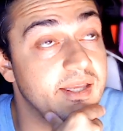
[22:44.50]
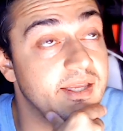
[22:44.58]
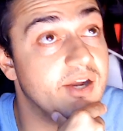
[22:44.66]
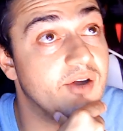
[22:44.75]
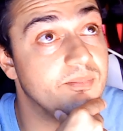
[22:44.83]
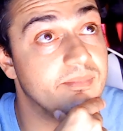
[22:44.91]
you
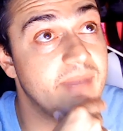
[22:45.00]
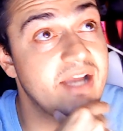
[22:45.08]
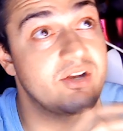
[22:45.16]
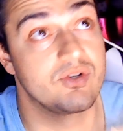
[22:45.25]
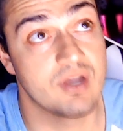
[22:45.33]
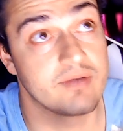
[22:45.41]
know,
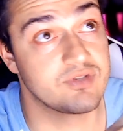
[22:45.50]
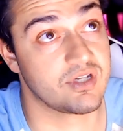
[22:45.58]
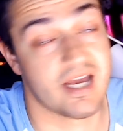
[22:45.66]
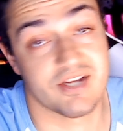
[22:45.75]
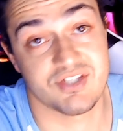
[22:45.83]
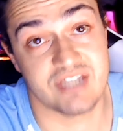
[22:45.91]
Microsoft should
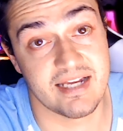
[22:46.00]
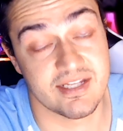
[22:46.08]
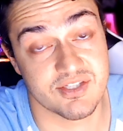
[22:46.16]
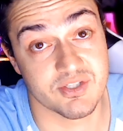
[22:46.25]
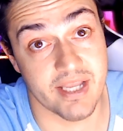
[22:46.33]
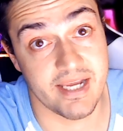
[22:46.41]
kind of stay in
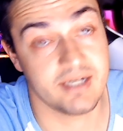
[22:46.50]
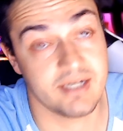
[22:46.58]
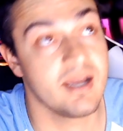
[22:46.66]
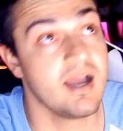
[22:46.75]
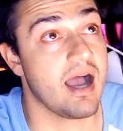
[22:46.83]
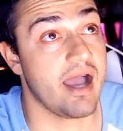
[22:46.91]
its
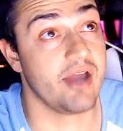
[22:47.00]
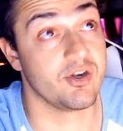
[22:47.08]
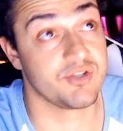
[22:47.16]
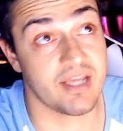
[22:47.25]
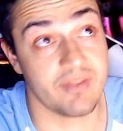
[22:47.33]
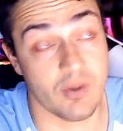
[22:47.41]
lane. I
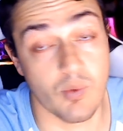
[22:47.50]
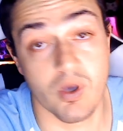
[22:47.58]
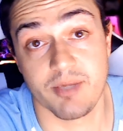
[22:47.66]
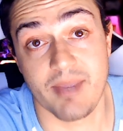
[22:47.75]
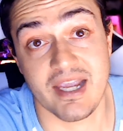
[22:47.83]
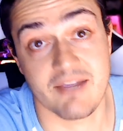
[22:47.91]
understand they wanted
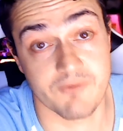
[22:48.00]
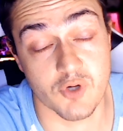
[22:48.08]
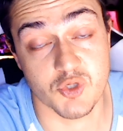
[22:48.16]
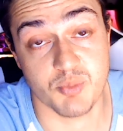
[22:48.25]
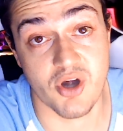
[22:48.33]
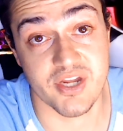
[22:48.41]
to make a
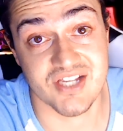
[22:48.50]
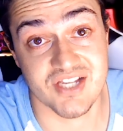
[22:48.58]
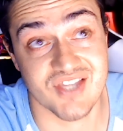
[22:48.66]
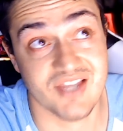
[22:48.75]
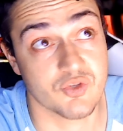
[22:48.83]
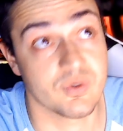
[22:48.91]
first-party
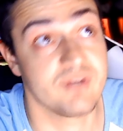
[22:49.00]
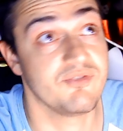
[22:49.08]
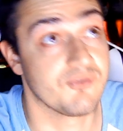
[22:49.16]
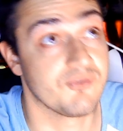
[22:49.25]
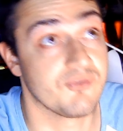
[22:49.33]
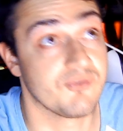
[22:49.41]
accessory
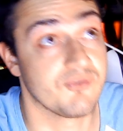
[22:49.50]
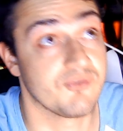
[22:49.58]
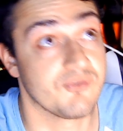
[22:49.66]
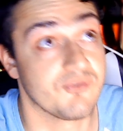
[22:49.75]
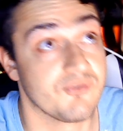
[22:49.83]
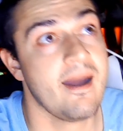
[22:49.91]
from
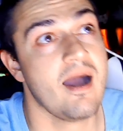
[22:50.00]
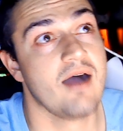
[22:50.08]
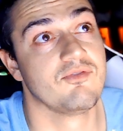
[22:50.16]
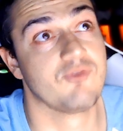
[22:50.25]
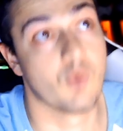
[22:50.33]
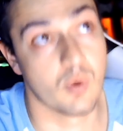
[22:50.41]
them
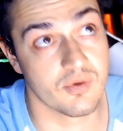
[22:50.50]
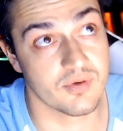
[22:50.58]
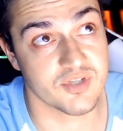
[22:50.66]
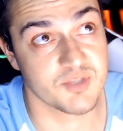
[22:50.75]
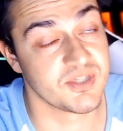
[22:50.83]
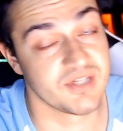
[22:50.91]

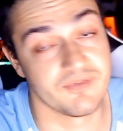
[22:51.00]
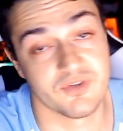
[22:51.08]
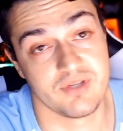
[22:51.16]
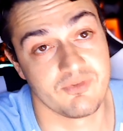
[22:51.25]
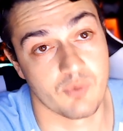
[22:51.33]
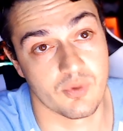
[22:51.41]

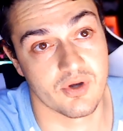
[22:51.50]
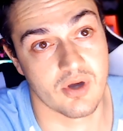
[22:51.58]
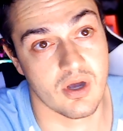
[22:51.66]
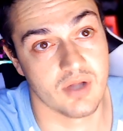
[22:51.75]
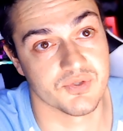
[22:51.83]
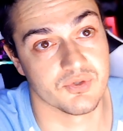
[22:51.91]
specifically for their
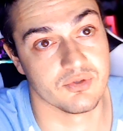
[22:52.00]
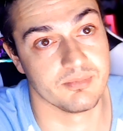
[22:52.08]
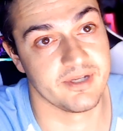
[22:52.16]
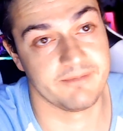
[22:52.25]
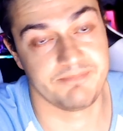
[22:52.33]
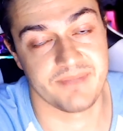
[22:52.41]
console,
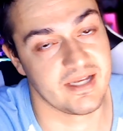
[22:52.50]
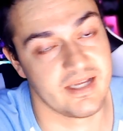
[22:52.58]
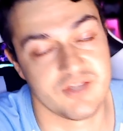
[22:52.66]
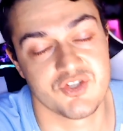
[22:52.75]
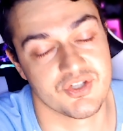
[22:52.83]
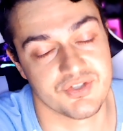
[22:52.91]
but
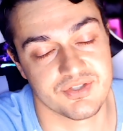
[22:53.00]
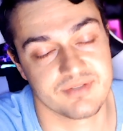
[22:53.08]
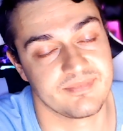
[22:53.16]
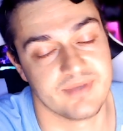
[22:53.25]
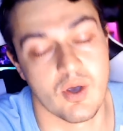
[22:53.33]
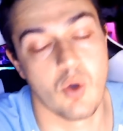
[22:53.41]
it's just
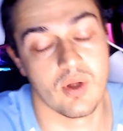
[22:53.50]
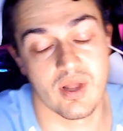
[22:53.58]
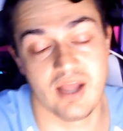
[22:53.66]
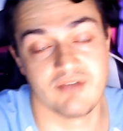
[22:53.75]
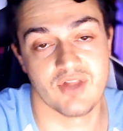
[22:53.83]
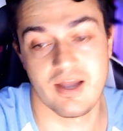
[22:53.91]
a whole
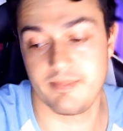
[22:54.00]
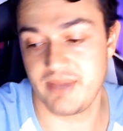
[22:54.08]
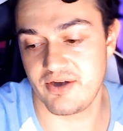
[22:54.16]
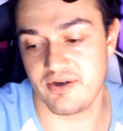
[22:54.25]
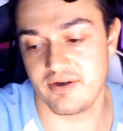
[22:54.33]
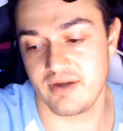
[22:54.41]
hell of a lot
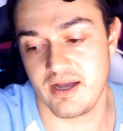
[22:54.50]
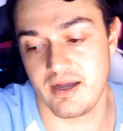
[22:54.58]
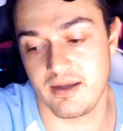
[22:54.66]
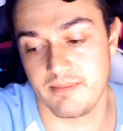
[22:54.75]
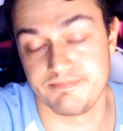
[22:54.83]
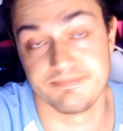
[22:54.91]
better
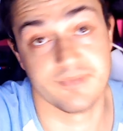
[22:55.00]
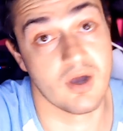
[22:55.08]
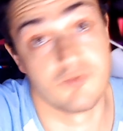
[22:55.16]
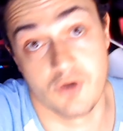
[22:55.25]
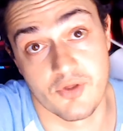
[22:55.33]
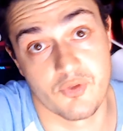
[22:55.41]

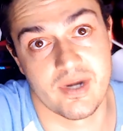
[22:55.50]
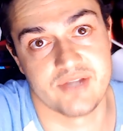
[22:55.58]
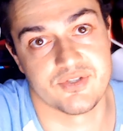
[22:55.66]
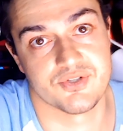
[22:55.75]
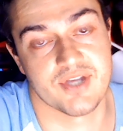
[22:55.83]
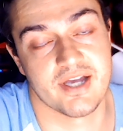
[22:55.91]
over on the
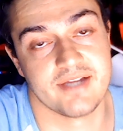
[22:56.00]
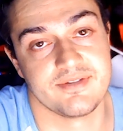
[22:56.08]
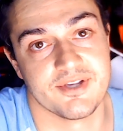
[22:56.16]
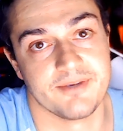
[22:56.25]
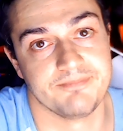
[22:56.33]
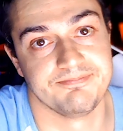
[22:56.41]
Razer side.
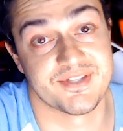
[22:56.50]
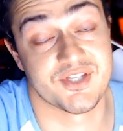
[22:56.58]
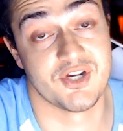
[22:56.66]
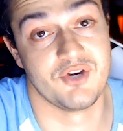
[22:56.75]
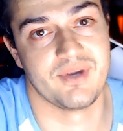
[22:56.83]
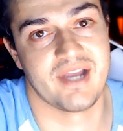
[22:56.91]
So, it's
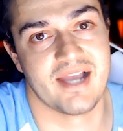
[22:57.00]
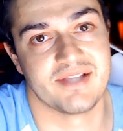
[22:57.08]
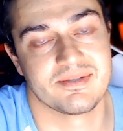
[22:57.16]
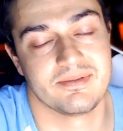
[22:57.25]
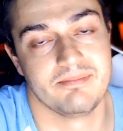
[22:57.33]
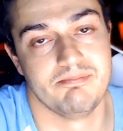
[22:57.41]
gonna do it,
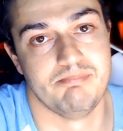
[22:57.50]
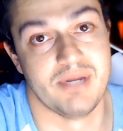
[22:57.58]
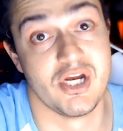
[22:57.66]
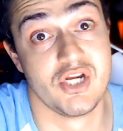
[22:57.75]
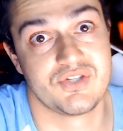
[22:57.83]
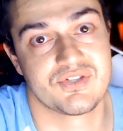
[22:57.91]
guys.
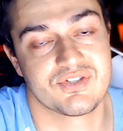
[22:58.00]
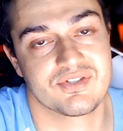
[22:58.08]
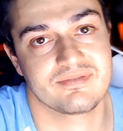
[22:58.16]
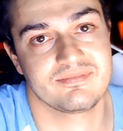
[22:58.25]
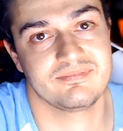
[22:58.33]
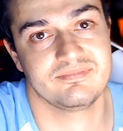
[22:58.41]
Peace!